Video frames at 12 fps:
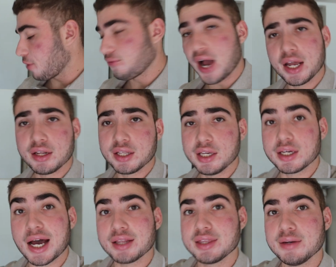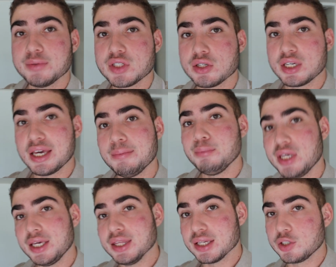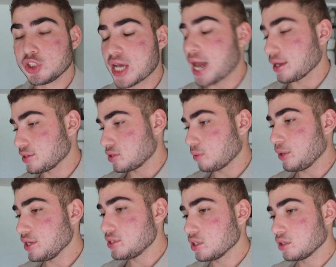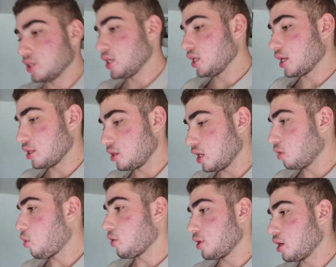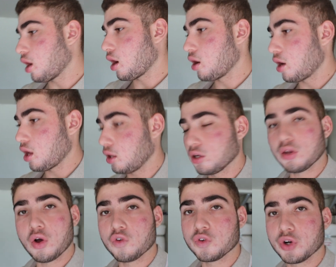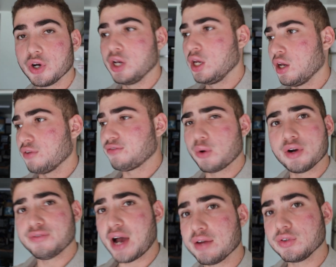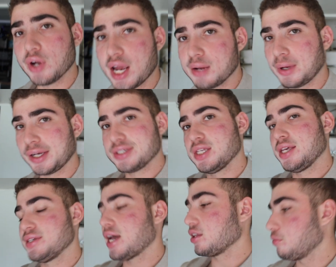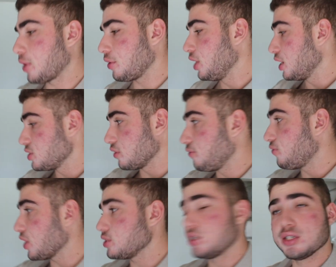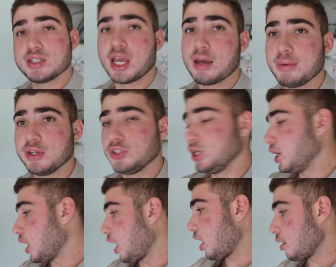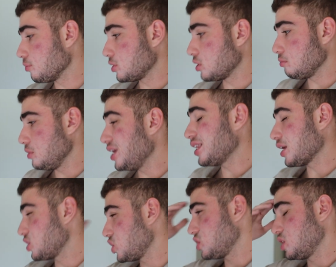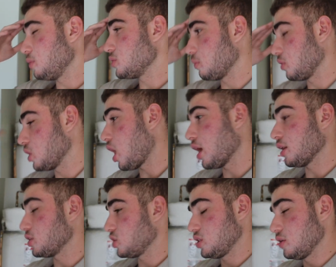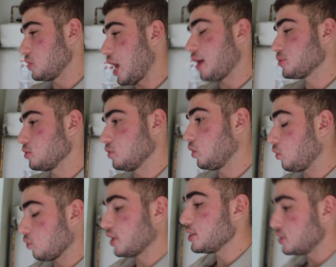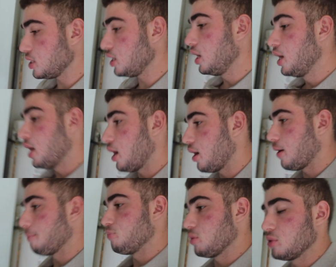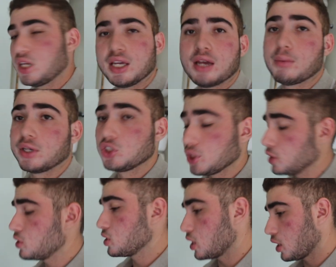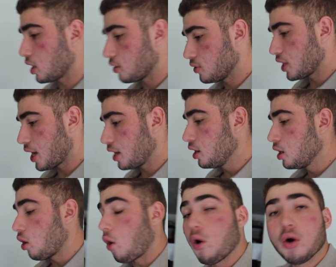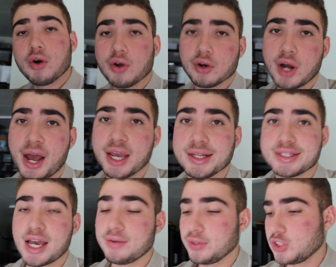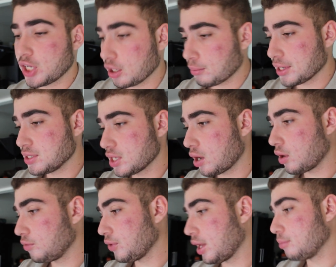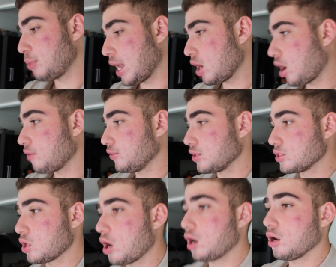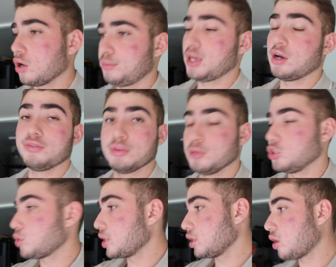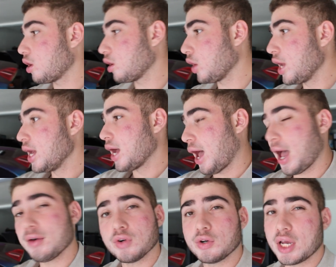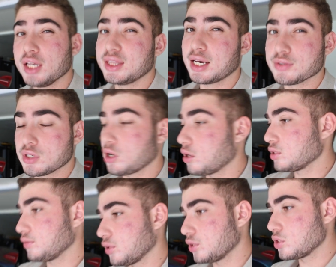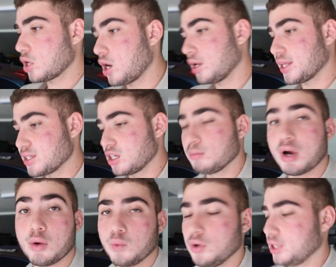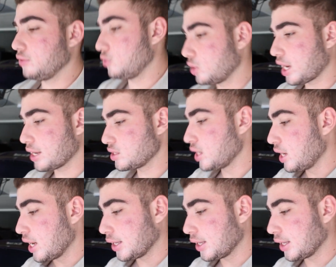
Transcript: I finally got them to give me the check. So basically, they quoted a little over $4,000 to $5,000, I'm not gonna say the exact amount, to fix this damage. To me, that just seems absolutely crazy. But then again, my insurance is gonna cover that. Or I get to have the check myself and pay off this car or pay off the majority of the car. I have around $8,000 left on this car. That's a number I will give you guys.